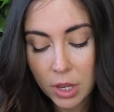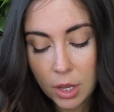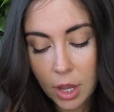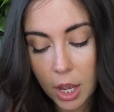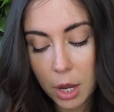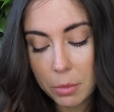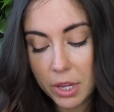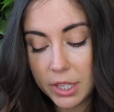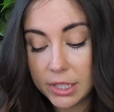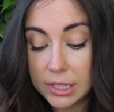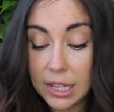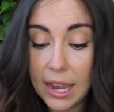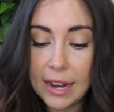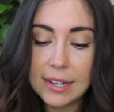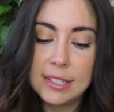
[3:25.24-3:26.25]
And then
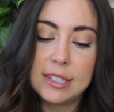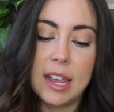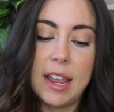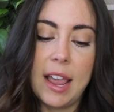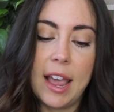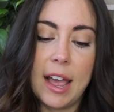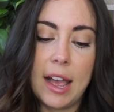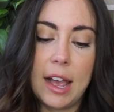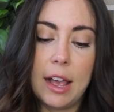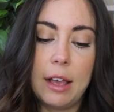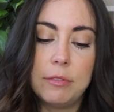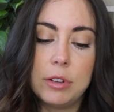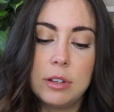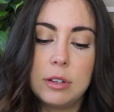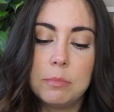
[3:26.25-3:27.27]
last, I
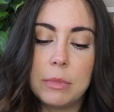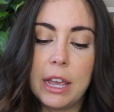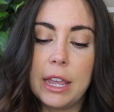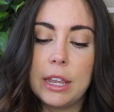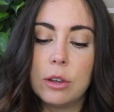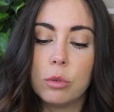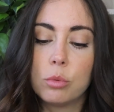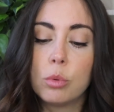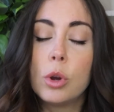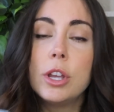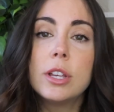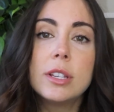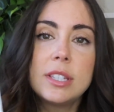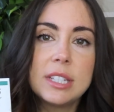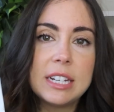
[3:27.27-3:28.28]
have my
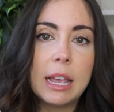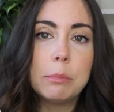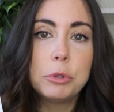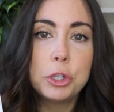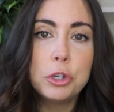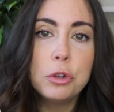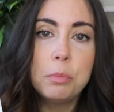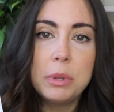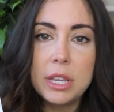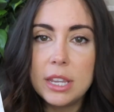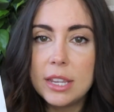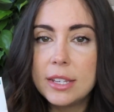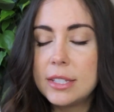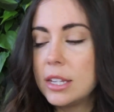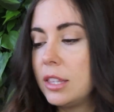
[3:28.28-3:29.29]
Royal Snap 2
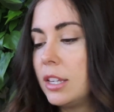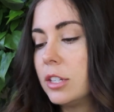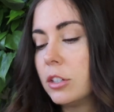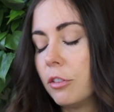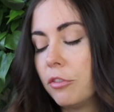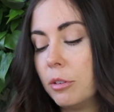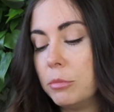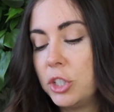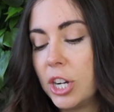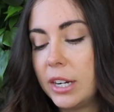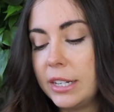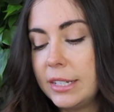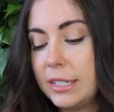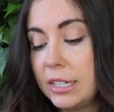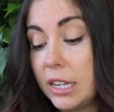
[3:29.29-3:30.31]
peas. These are from
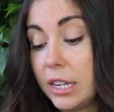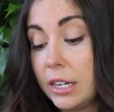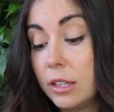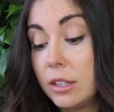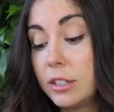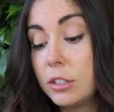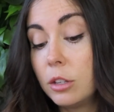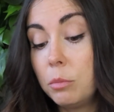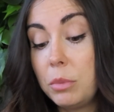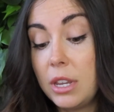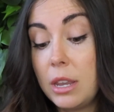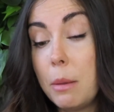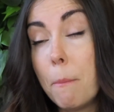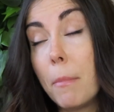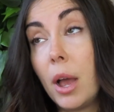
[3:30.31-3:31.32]
Johnny Seed. This will
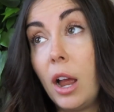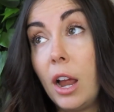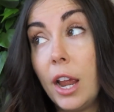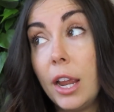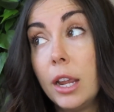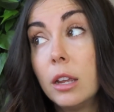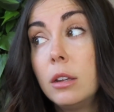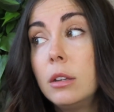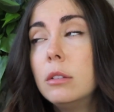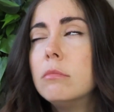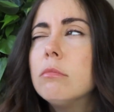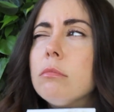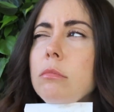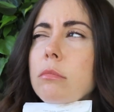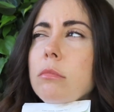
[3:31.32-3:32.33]
be my,
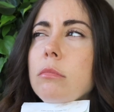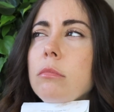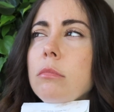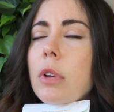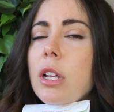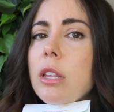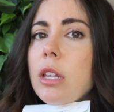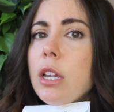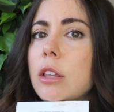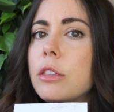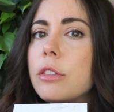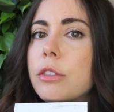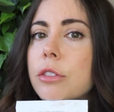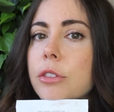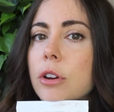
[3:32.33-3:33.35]
I think,
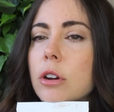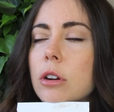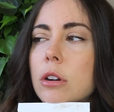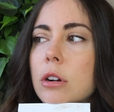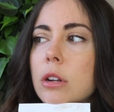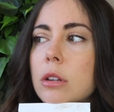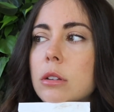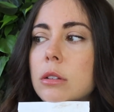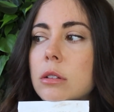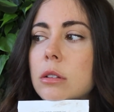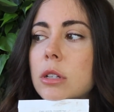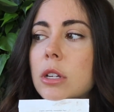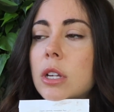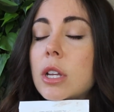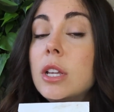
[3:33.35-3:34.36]

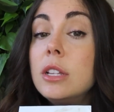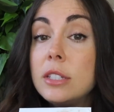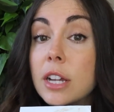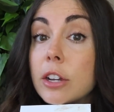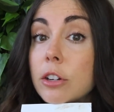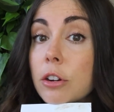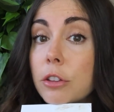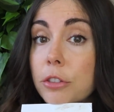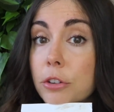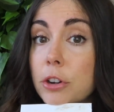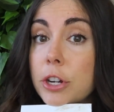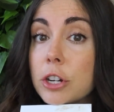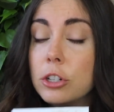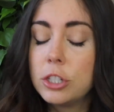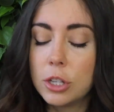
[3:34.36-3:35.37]
second or
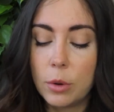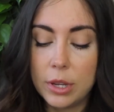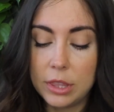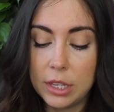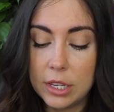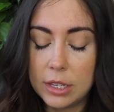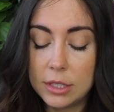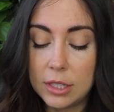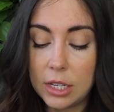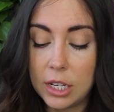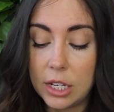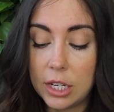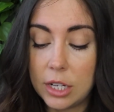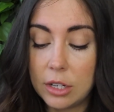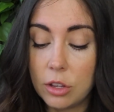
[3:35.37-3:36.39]
third year sowing these
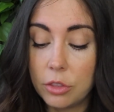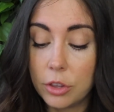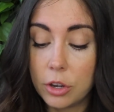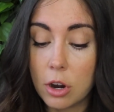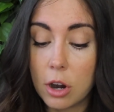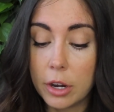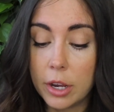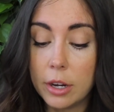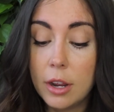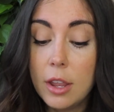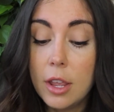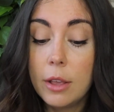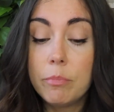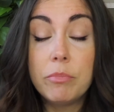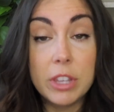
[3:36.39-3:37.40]
in the garden.
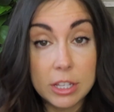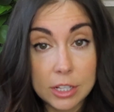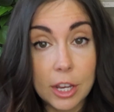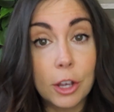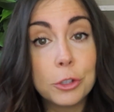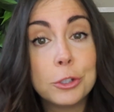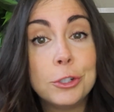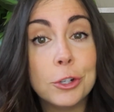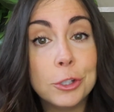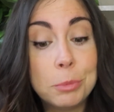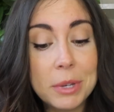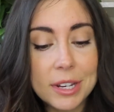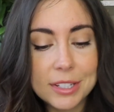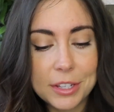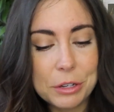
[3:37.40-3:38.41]
These I also chose
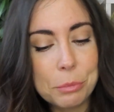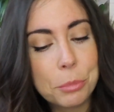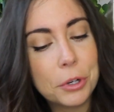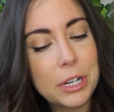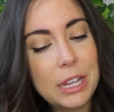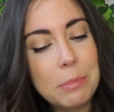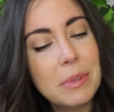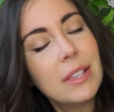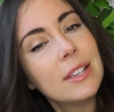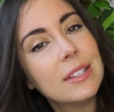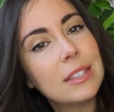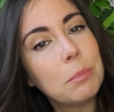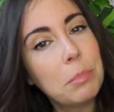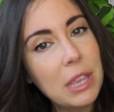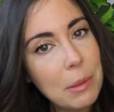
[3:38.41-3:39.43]
because they're pretty,
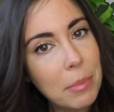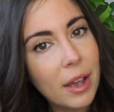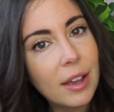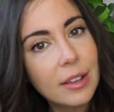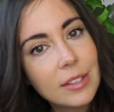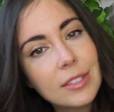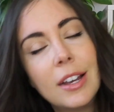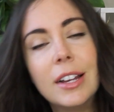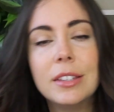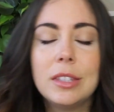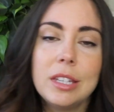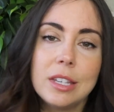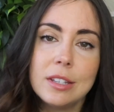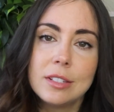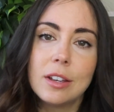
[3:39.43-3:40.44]
because the pea pods on
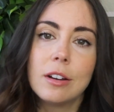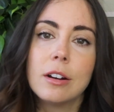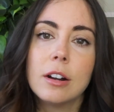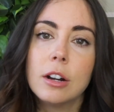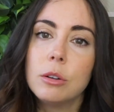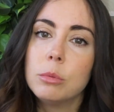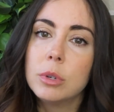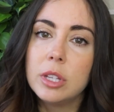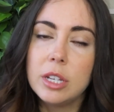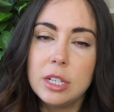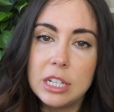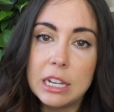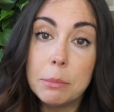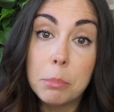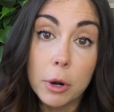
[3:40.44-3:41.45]
these are a really
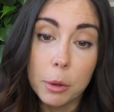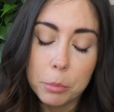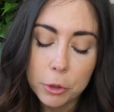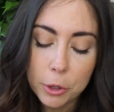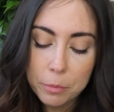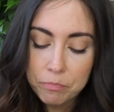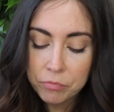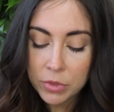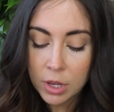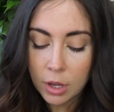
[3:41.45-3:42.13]
deep purple.